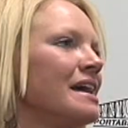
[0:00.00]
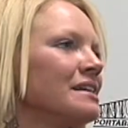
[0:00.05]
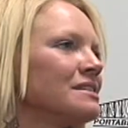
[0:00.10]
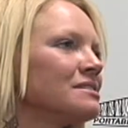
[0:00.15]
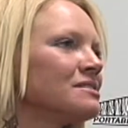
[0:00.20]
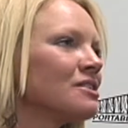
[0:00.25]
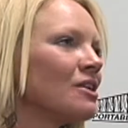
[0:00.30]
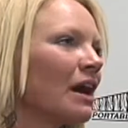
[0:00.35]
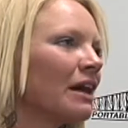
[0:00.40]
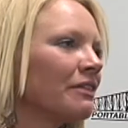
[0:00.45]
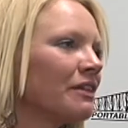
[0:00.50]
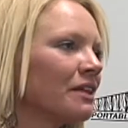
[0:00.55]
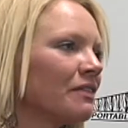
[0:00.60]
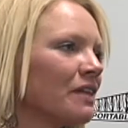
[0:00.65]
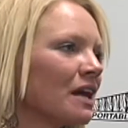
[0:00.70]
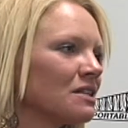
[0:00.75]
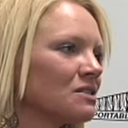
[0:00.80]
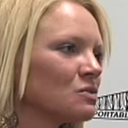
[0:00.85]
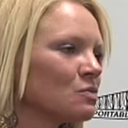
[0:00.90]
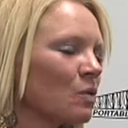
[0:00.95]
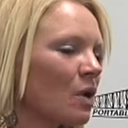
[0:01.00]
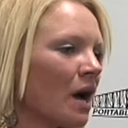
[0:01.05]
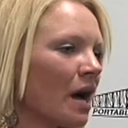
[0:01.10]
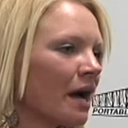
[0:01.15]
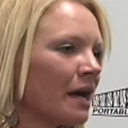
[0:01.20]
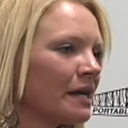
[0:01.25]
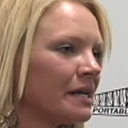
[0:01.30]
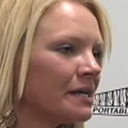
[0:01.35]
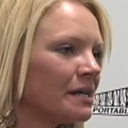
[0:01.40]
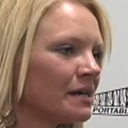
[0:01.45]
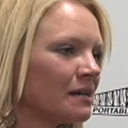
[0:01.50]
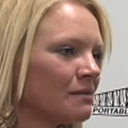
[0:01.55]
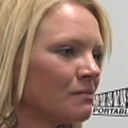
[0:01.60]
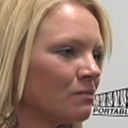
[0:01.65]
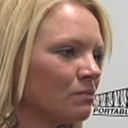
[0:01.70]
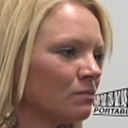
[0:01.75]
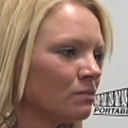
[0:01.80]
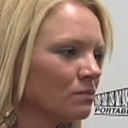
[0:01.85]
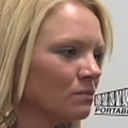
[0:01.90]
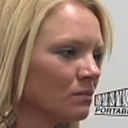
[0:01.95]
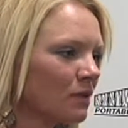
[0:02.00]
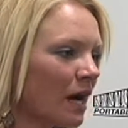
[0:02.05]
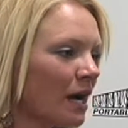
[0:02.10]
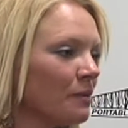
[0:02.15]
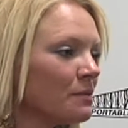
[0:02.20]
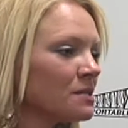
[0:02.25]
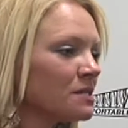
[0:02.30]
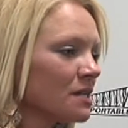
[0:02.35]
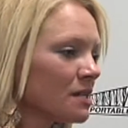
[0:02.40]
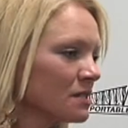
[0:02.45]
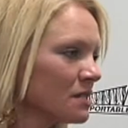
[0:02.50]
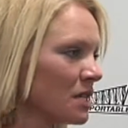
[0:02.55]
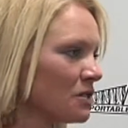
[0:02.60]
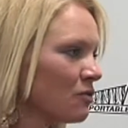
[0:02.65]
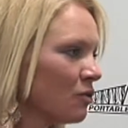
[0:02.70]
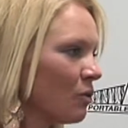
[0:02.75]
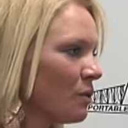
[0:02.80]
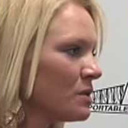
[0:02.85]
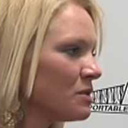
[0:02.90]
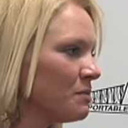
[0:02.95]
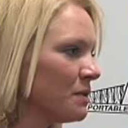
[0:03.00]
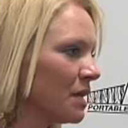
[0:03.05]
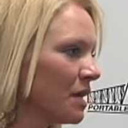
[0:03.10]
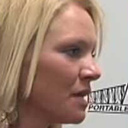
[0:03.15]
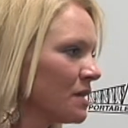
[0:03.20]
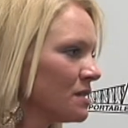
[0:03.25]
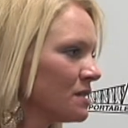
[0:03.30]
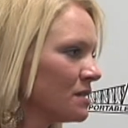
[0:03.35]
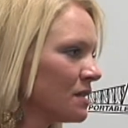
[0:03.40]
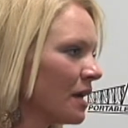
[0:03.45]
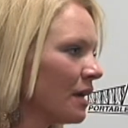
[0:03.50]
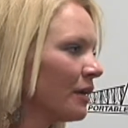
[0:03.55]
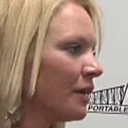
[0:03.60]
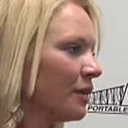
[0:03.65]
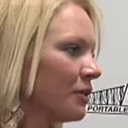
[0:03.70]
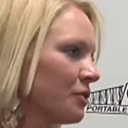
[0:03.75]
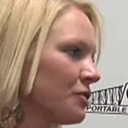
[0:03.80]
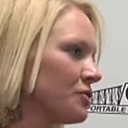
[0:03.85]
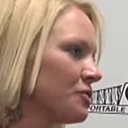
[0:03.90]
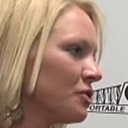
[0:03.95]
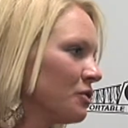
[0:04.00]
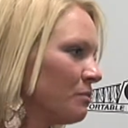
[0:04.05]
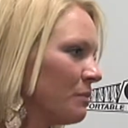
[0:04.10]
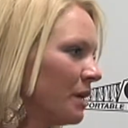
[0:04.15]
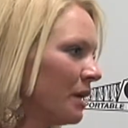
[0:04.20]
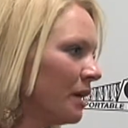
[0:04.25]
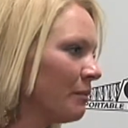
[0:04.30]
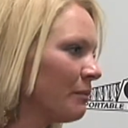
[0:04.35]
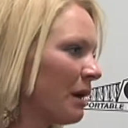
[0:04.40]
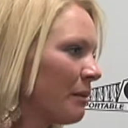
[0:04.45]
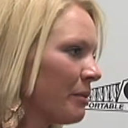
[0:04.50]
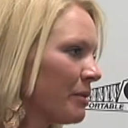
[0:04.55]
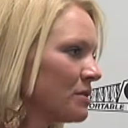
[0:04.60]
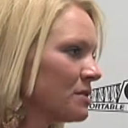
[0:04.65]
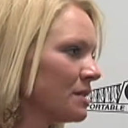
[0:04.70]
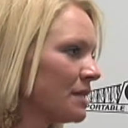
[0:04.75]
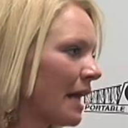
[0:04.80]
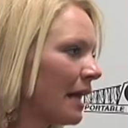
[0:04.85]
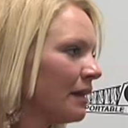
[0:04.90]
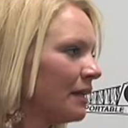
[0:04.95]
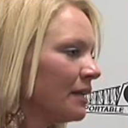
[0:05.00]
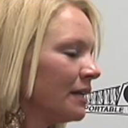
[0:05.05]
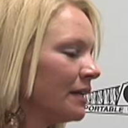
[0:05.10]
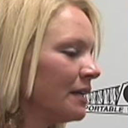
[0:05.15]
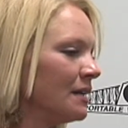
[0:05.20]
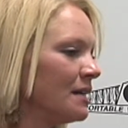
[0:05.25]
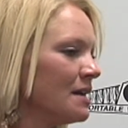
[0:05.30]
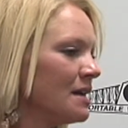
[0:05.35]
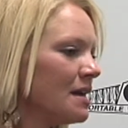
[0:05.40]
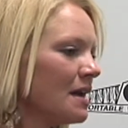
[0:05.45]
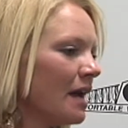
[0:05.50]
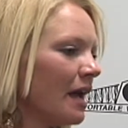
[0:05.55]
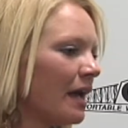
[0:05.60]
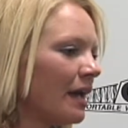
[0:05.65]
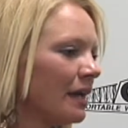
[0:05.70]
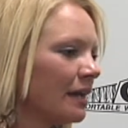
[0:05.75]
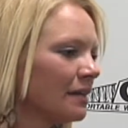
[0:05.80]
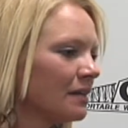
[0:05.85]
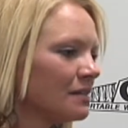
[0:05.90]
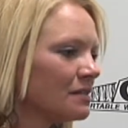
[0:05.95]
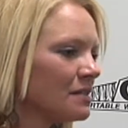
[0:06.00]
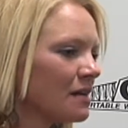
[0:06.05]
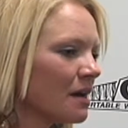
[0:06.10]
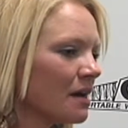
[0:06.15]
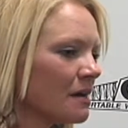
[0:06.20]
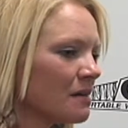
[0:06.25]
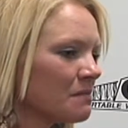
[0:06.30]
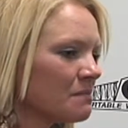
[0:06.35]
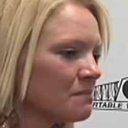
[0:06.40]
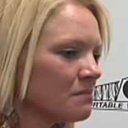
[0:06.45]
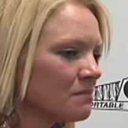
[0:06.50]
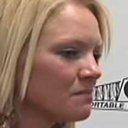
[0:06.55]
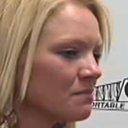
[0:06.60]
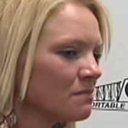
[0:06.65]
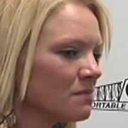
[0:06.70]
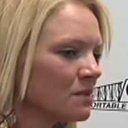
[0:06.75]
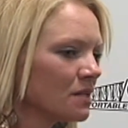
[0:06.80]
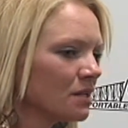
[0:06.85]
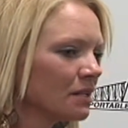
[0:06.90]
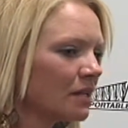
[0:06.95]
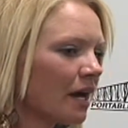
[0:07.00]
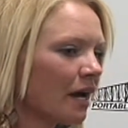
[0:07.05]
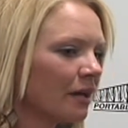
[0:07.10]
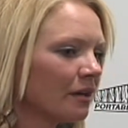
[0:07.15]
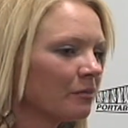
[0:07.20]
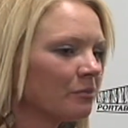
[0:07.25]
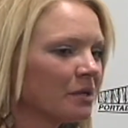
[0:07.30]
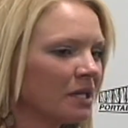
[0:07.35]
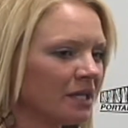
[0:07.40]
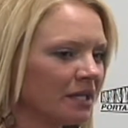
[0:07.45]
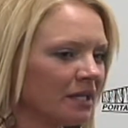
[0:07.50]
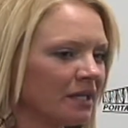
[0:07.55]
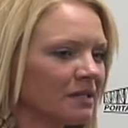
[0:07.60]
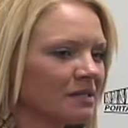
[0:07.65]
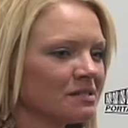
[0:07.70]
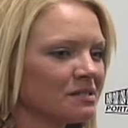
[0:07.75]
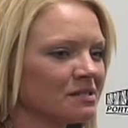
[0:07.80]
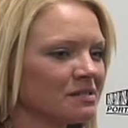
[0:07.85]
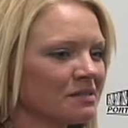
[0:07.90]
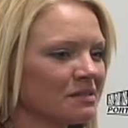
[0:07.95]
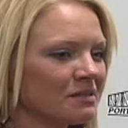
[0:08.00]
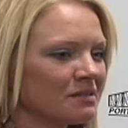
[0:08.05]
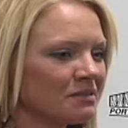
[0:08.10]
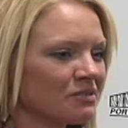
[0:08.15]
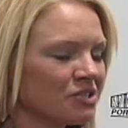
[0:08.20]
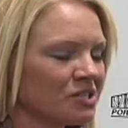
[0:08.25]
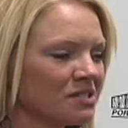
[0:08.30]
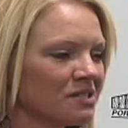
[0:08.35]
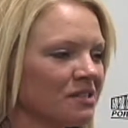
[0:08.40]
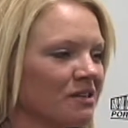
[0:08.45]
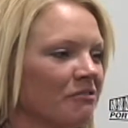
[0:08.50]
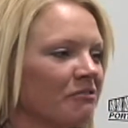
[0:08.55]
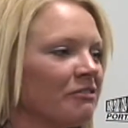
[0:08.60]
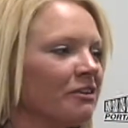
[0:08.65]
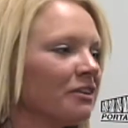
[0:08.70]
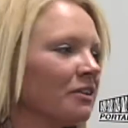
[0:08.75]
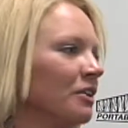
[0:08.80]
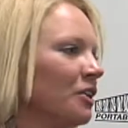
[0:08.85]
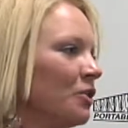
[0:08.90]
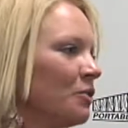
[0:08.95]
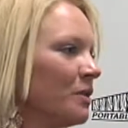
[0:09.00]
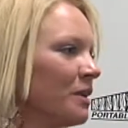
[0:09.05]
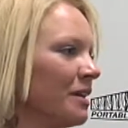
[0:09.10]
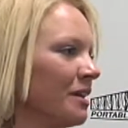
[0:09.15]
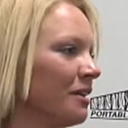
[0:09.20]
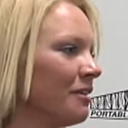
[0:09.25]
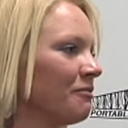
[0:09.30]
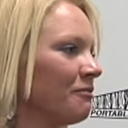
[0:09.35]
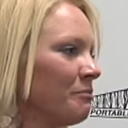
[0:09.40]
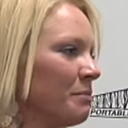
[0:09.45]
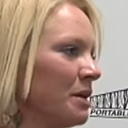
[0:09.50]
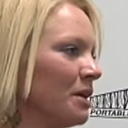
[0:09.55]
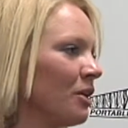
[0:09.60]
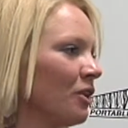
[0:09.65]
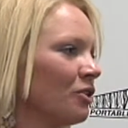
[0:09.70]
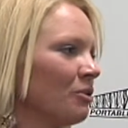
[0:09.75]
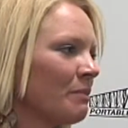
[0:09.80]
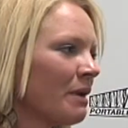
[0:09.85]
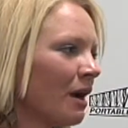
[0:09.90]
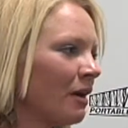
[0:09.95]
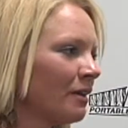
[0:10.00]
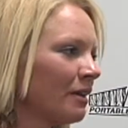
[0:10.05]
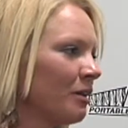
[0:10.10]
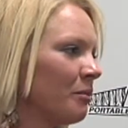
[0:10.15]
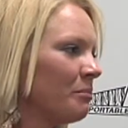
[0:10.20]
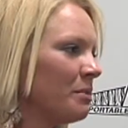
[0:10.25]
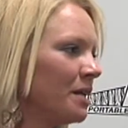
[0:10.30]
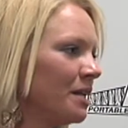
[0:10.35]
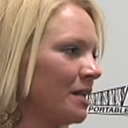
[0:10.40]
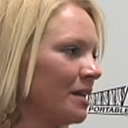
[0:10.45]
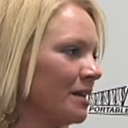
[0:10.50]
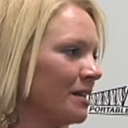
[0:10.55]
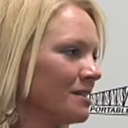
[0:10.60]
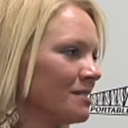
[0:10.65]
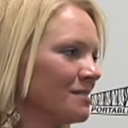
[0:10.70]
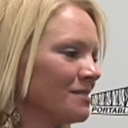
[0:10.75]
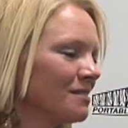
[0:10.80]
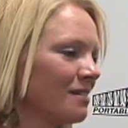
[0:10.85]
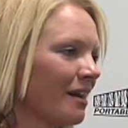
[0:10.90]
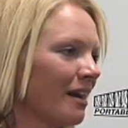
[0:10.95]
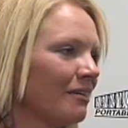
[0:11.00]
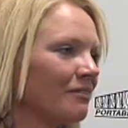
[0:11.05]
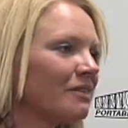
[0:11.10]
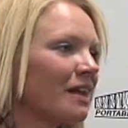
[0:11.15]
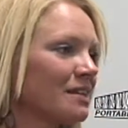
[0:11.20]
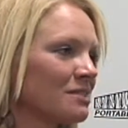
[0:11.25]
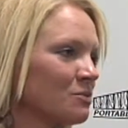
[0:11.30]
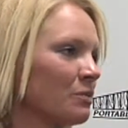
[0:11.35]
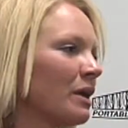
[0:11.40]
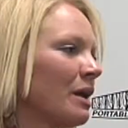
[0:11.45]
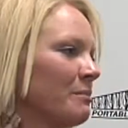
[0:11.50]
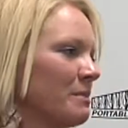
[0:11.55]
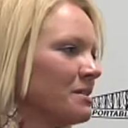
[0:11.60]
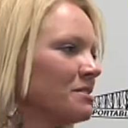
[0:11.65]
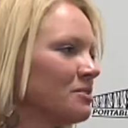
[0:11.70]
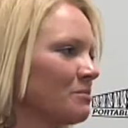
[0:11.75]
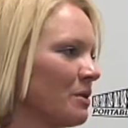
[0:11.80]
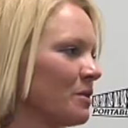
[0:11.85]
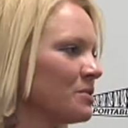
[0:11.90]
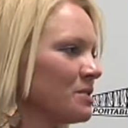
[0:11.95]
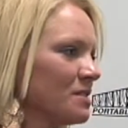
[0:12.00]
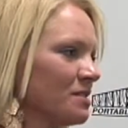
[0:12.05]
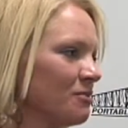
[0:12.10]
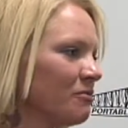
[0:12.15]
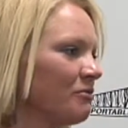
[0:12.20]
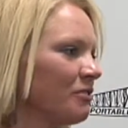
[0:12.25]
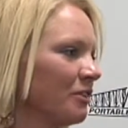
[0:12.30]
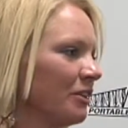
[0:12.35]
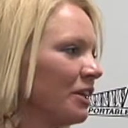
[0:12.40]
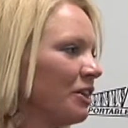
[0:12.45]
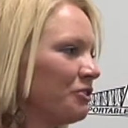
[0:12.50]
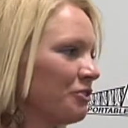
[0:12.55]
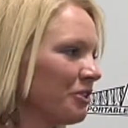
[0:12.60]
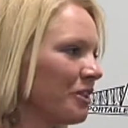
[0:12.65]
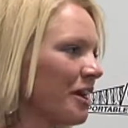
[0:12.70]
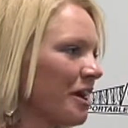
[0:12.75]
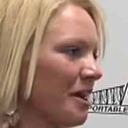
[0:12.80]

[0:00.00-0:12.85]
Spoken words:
And so I think that's why I was successful, was because Carrie understood me and my personality. Mm-hmm. And competing is just the feeling you get of being on the mound and competing is, that's what I miss the most, is the feeling in your